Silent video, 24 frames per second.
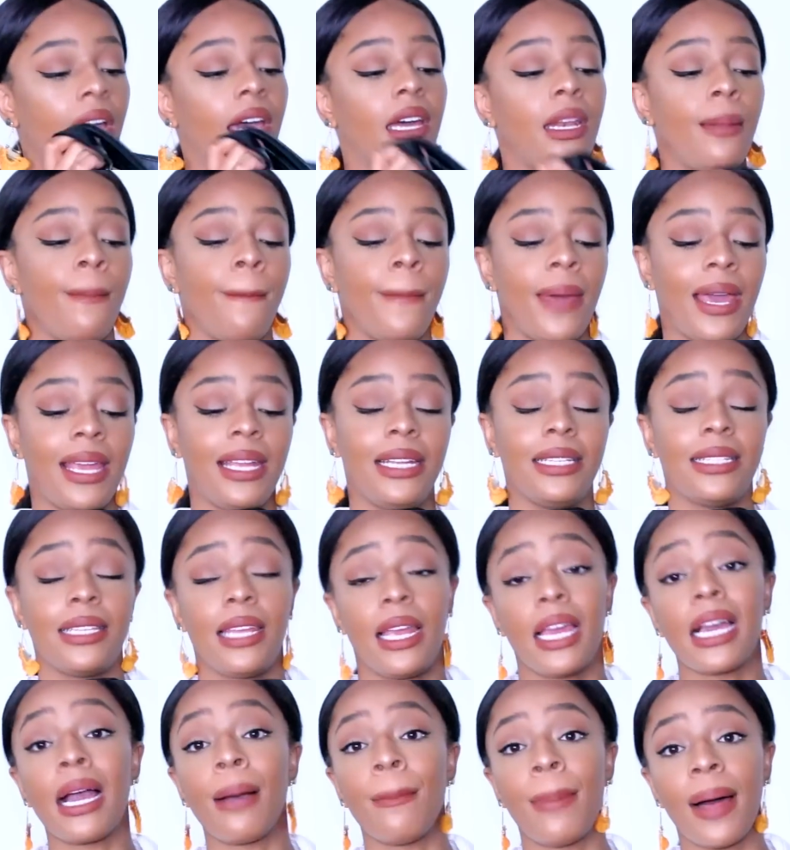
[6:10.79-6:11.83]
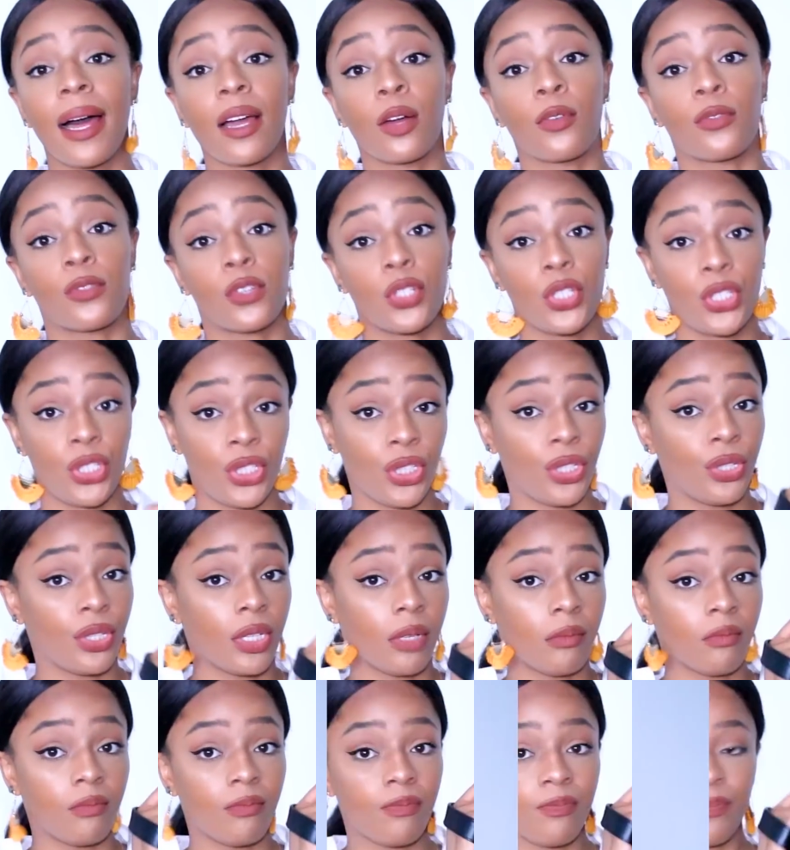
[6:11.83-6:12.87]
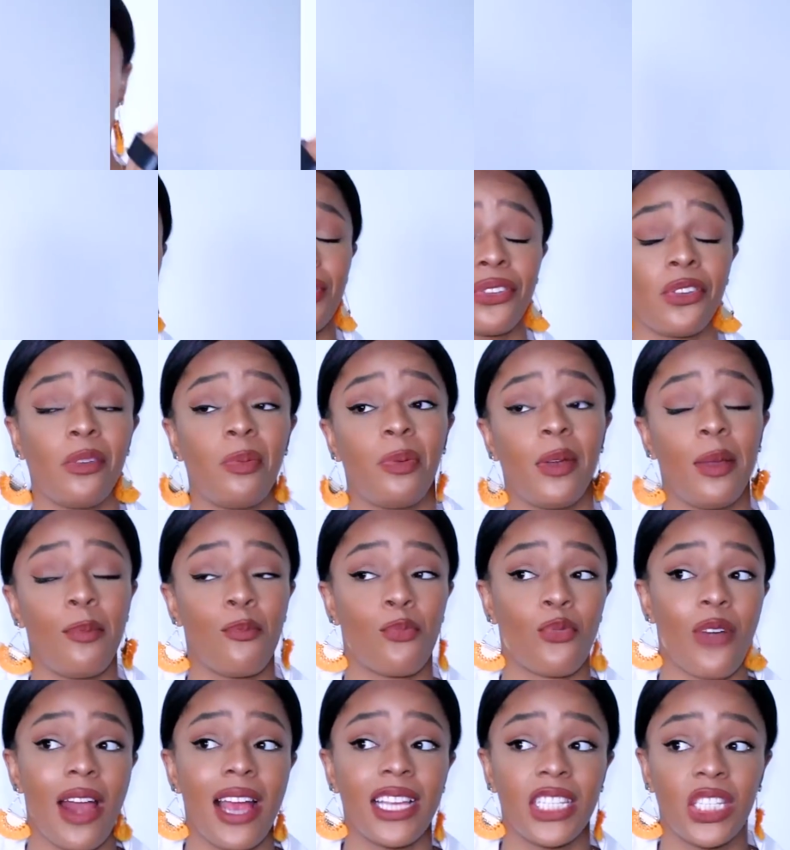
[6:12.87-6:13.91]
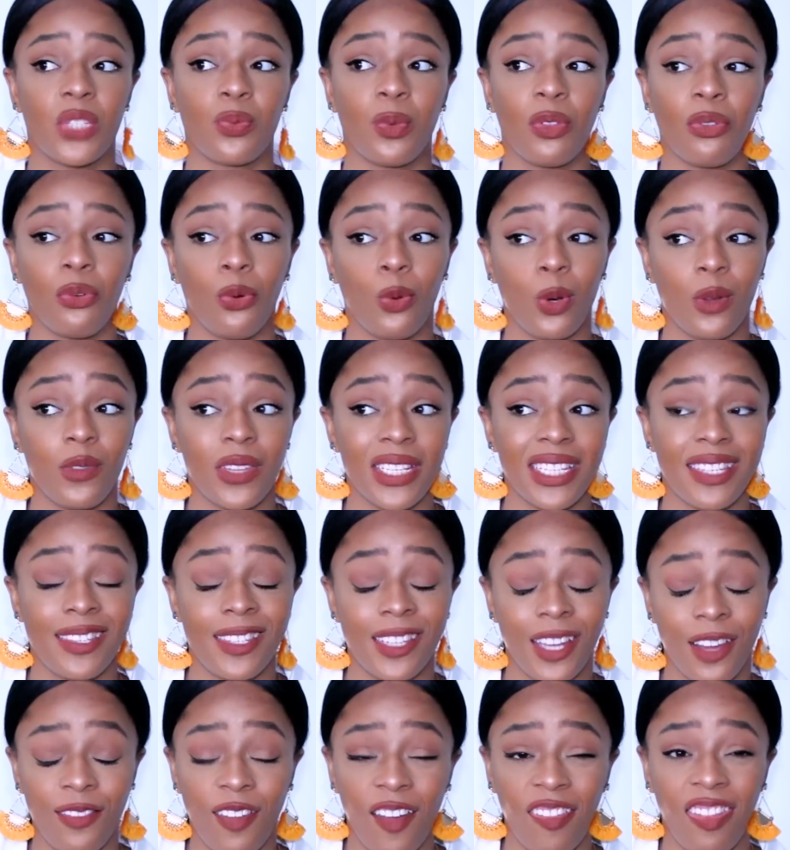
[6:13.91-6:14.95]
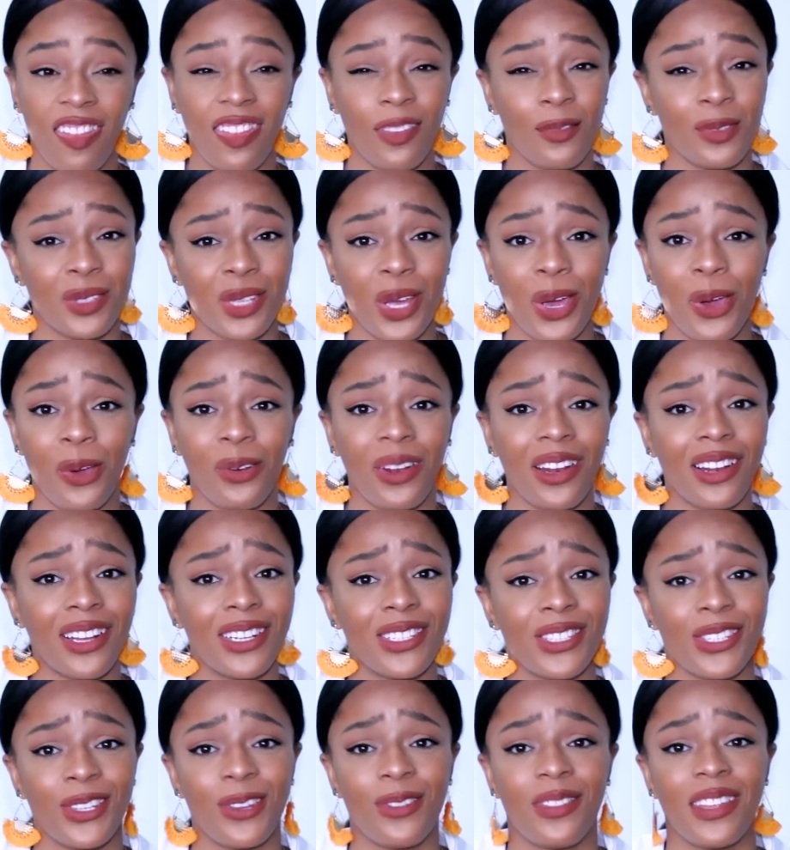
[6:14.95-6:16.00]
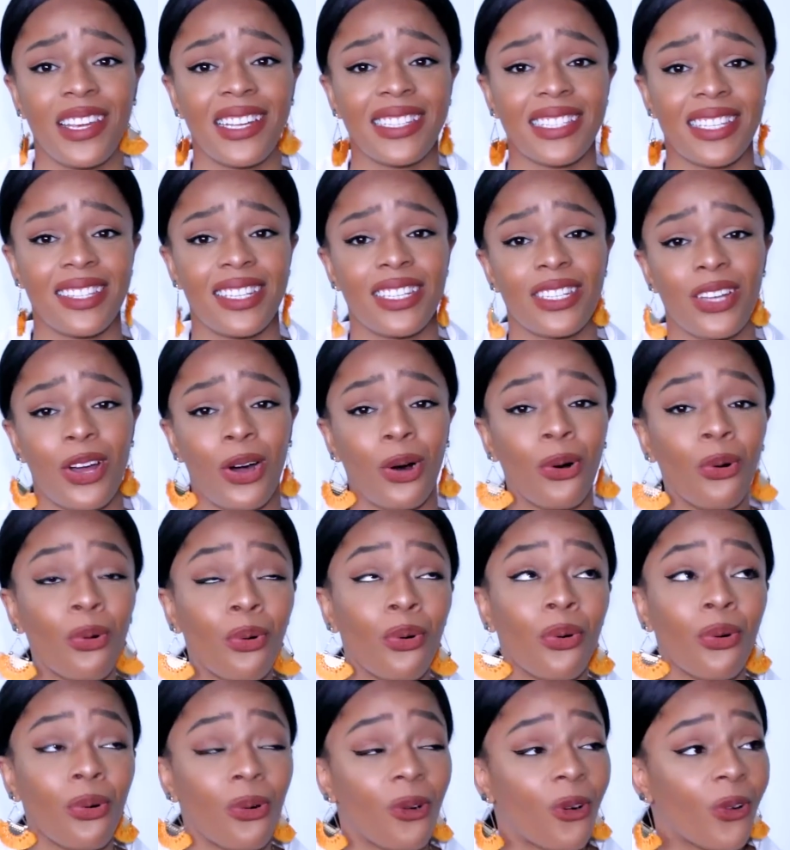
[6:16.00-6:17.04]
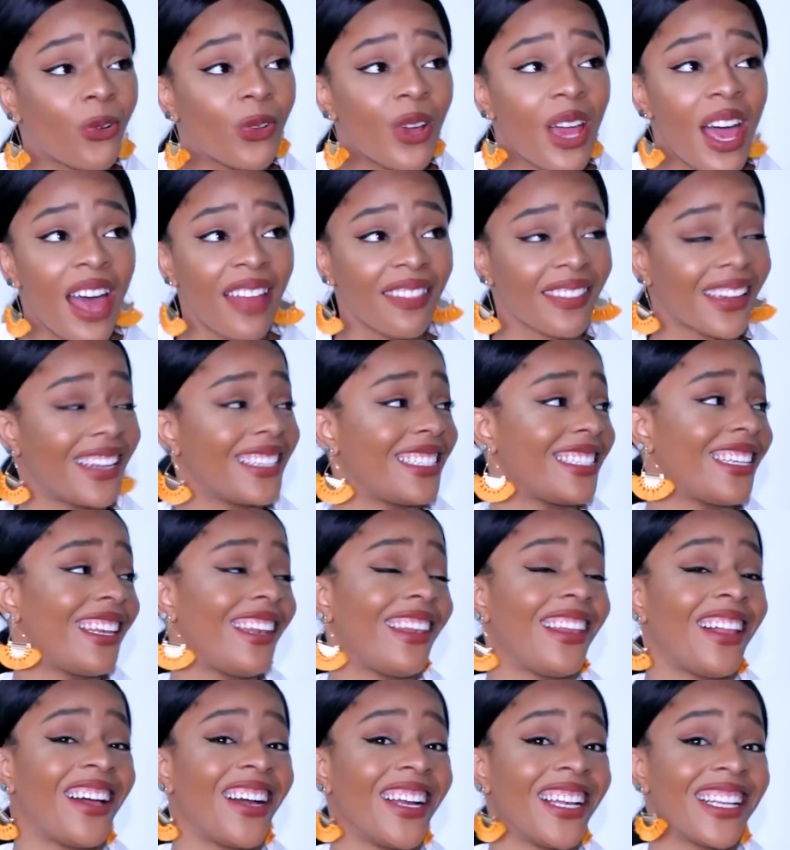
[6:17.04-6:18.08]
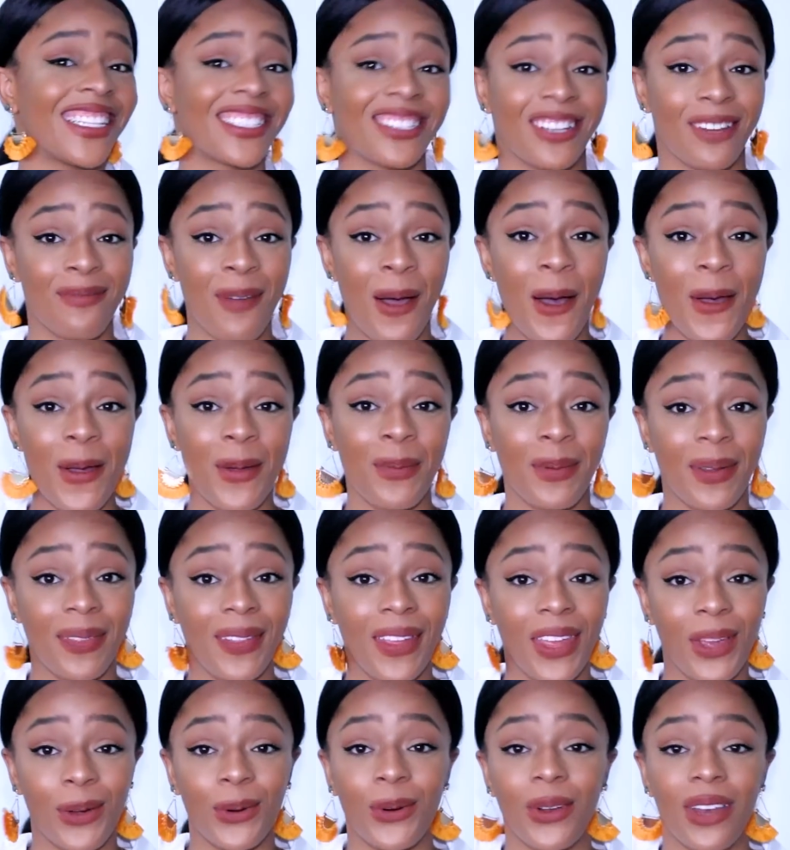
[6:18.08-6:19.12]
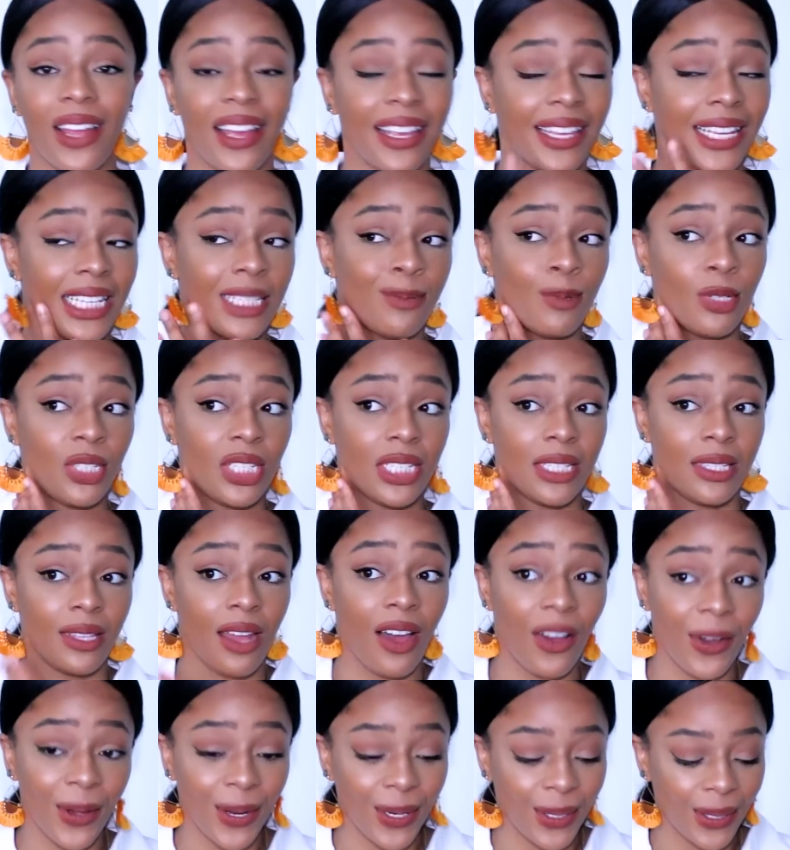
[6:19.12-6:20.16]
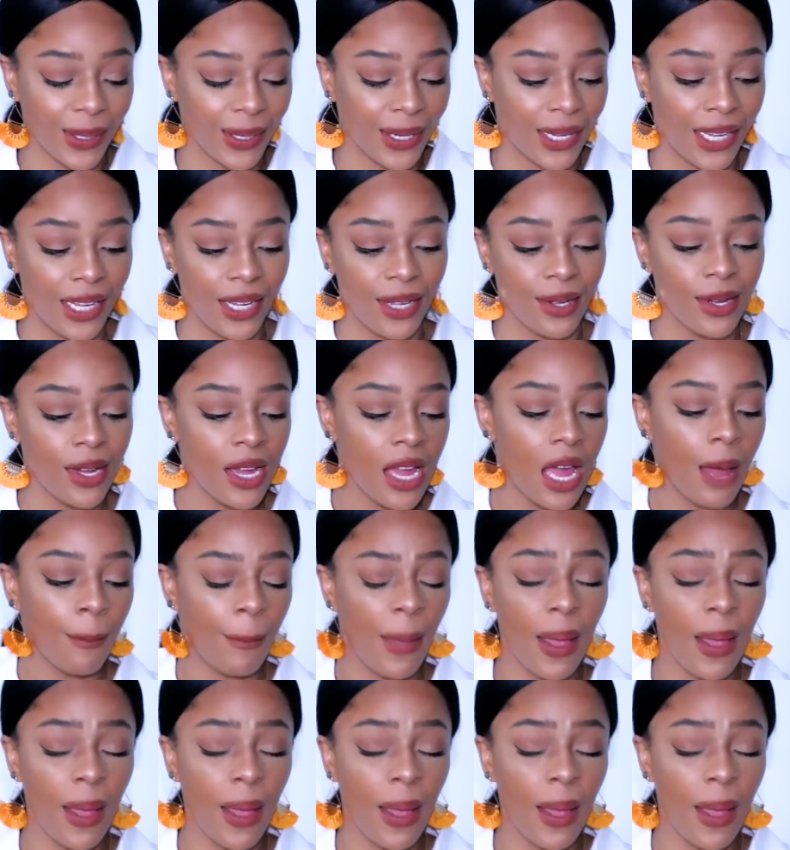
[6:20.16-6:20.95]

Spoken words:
An amazing bag for a student. I was just super impressed with all of this stuff. I think there was only like 2 things in this whole haul I didn't like, so I'm hoping that you all like it as much as I do.